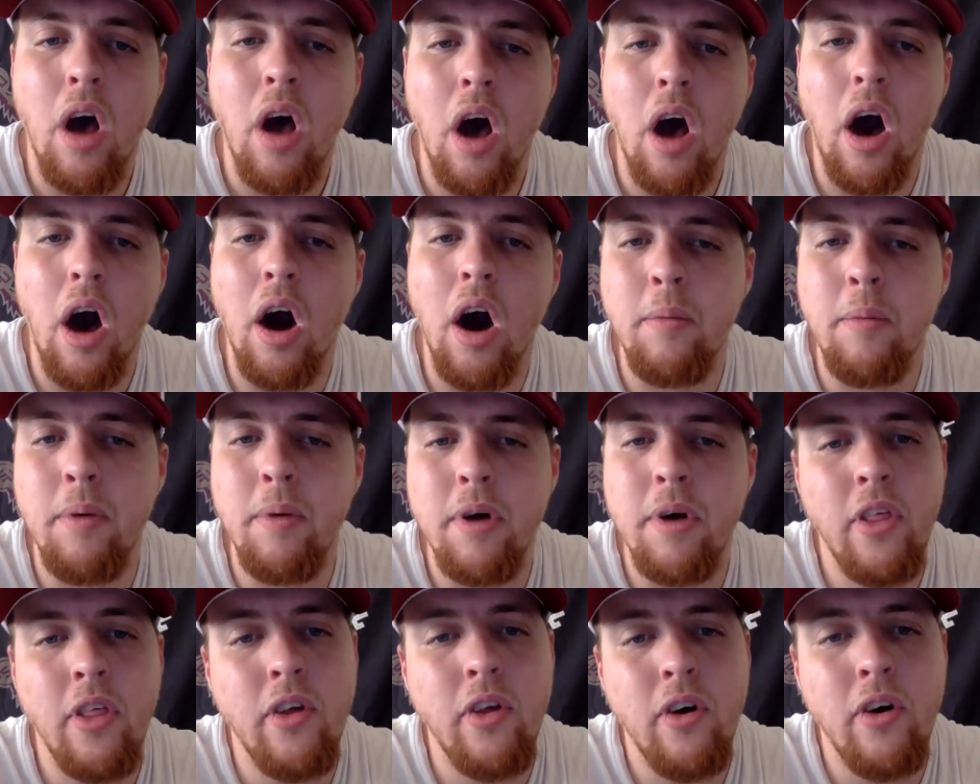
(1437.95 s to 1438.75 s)

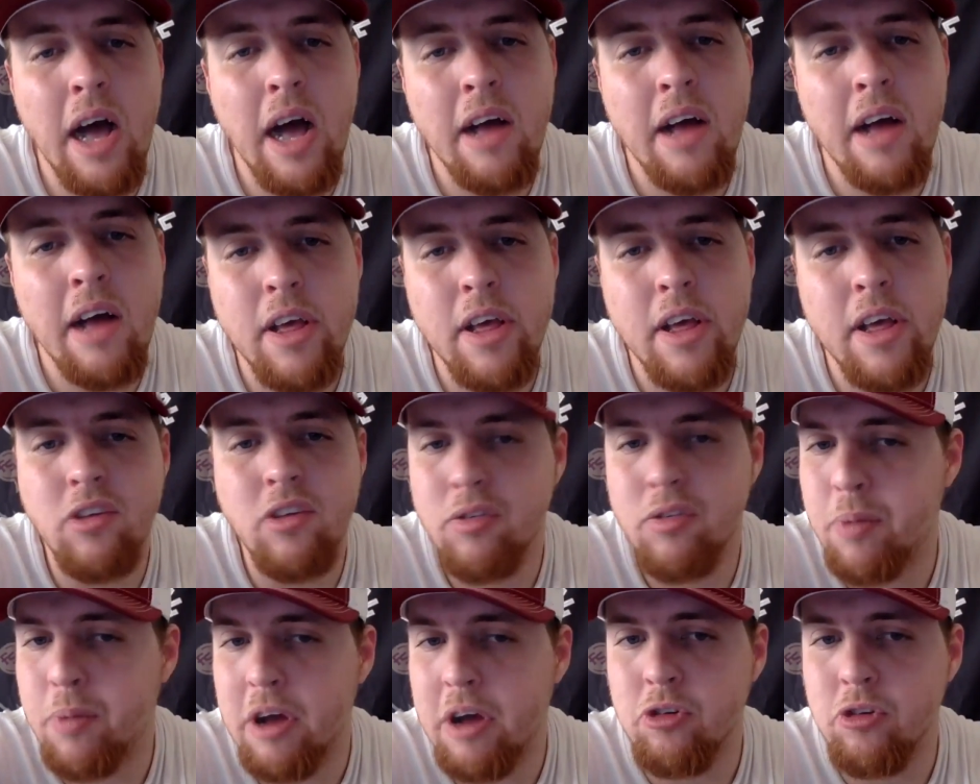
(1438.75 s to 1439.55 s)
And then the last thing is
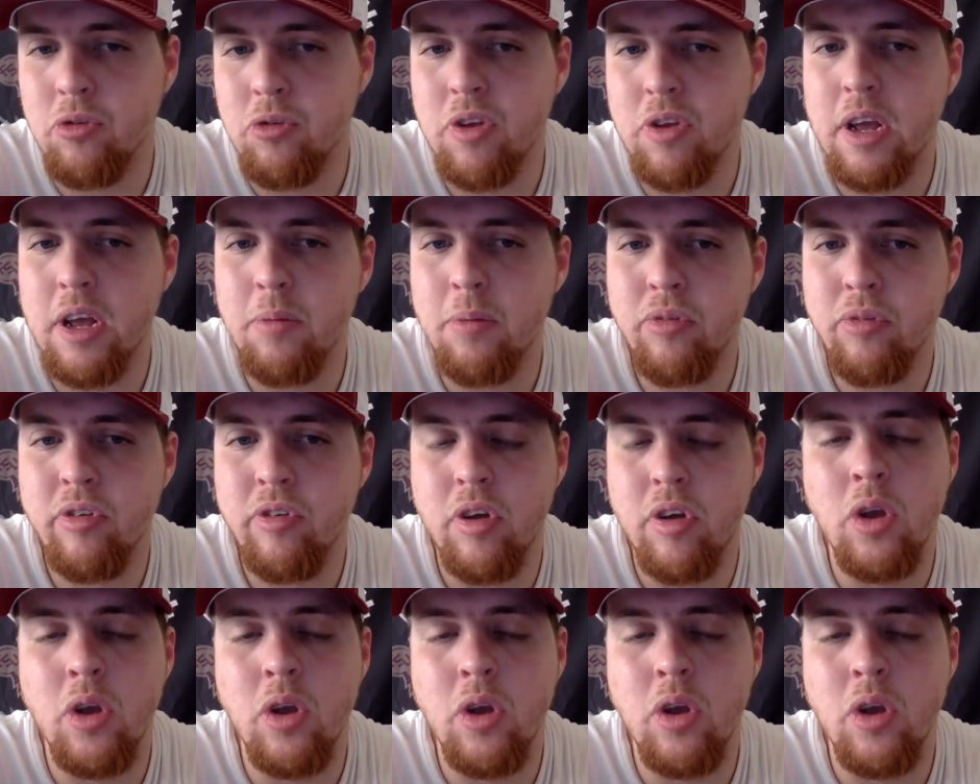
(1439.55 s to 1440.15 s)
special teams.